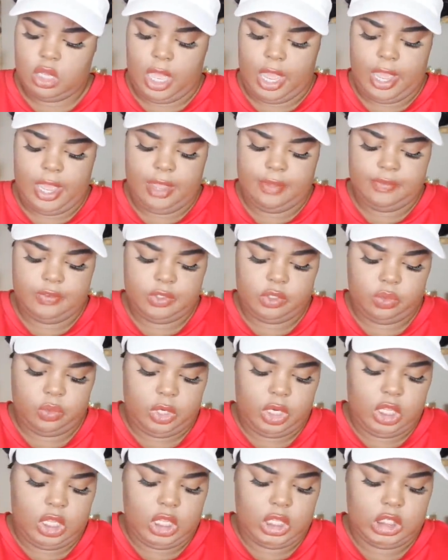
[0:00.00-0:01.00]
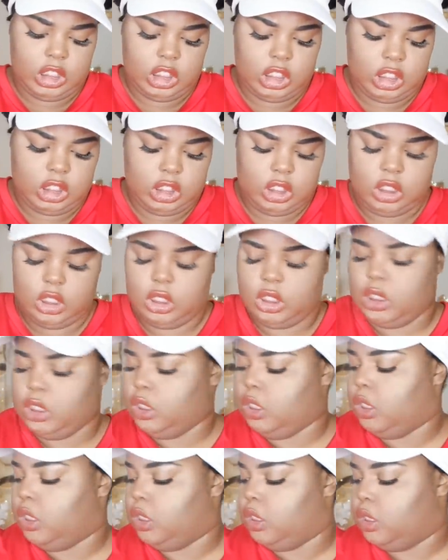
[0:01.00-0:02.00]
I have 20
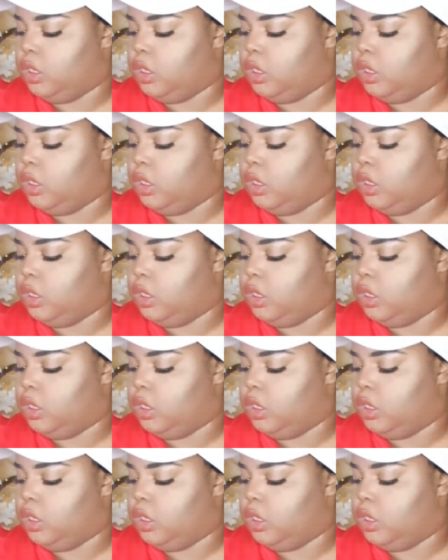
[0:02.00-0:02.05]
inches,